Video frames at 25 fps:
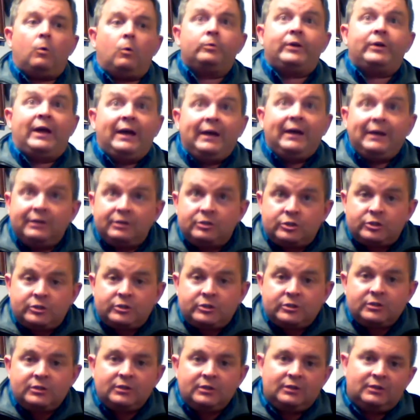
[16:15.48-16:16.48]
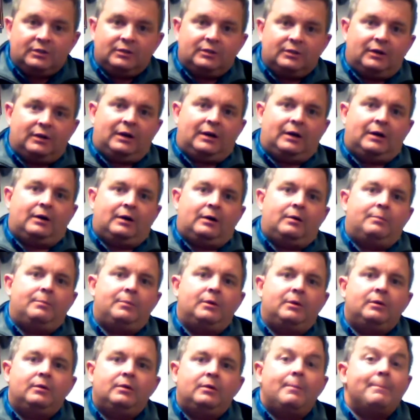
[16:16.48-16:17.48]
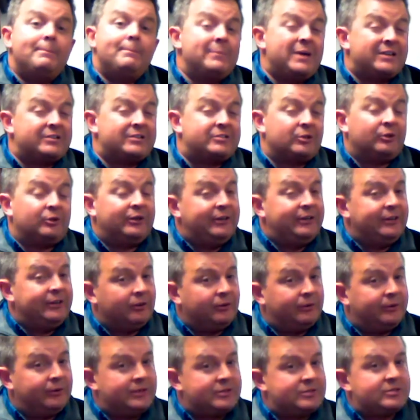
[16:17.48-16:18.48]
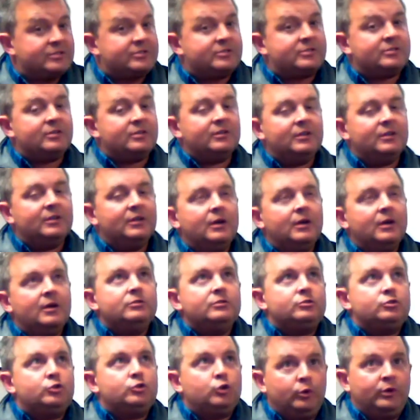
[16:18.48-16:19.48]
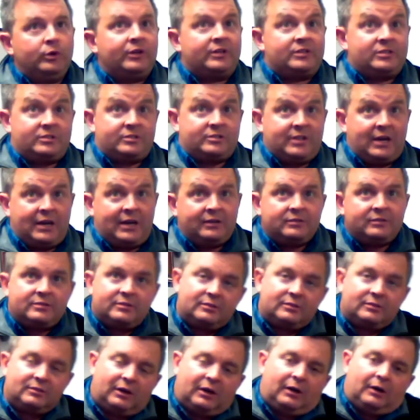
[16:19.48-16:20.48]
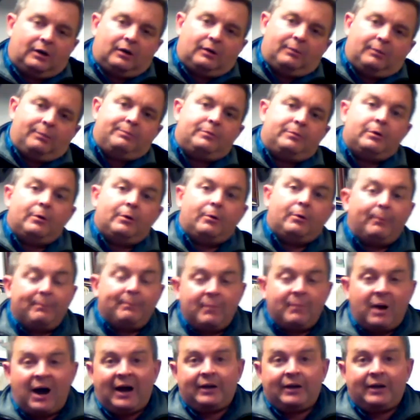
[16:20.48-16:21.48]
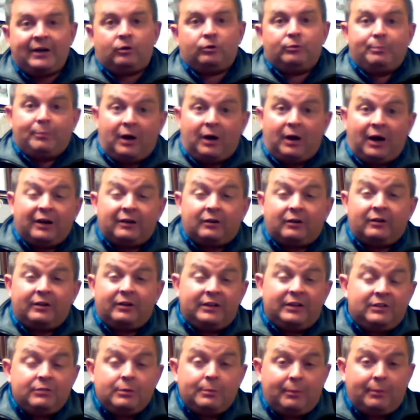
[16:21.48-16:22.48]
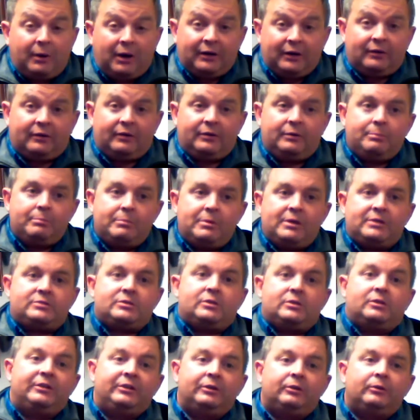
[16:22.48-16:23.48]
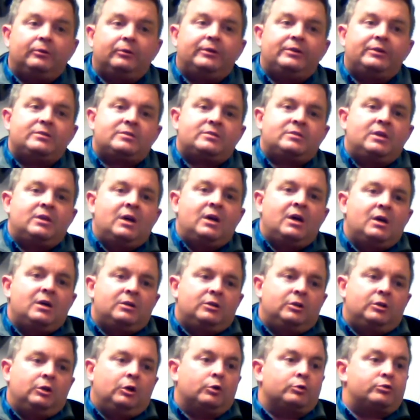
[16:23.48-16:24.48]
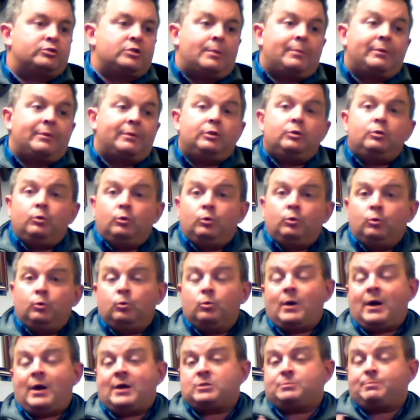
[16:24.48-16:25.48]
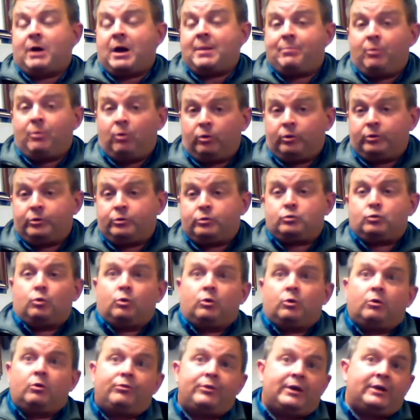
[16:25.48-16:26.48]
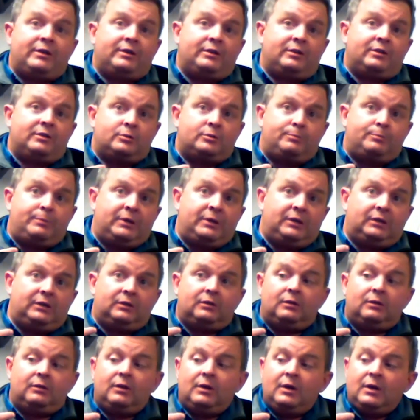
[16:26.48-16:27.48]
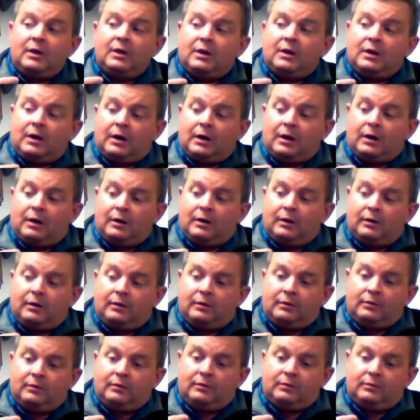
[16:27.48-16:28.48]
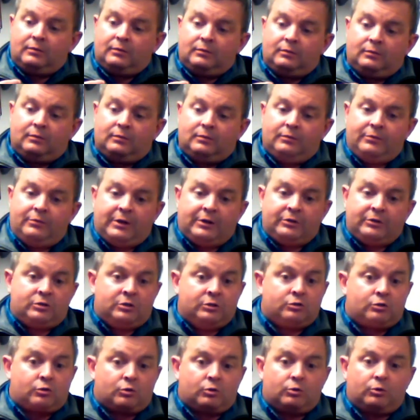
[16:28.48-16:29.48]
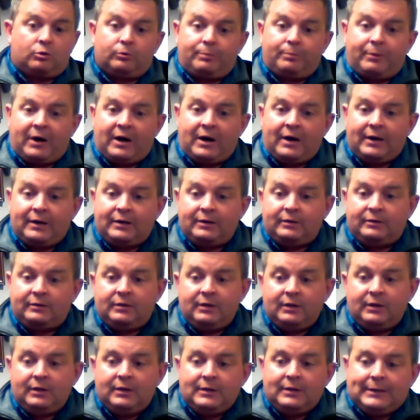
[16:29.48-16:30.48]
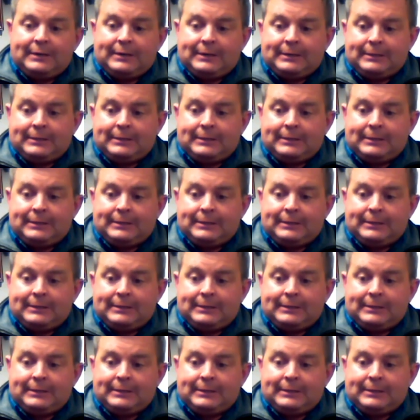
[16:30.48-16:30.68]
Old age, mental illness to an extent, mild, moderate, even moderate mental illness, somebody who has bipolar disorder that is being, that is controlled by